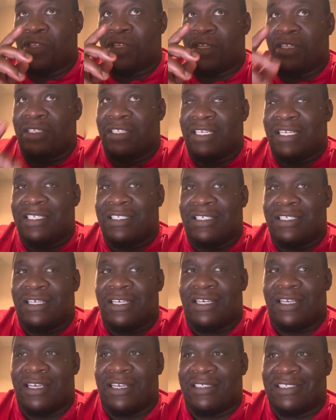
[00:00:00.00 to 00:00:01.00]
this
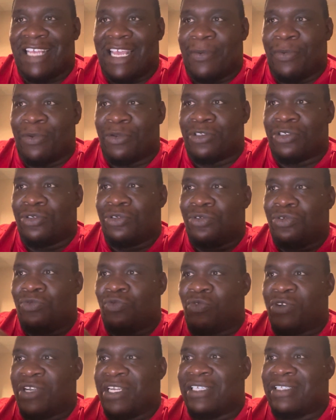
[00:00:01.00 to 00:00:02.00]
kid is able
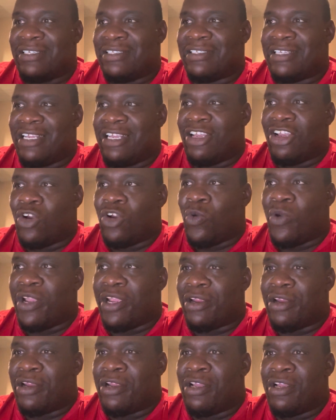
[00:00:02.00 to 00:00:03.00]
to reach this kid
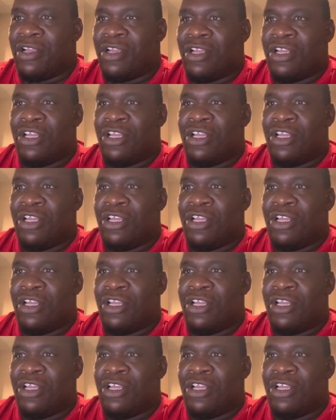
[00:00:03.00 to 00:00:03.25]
quicker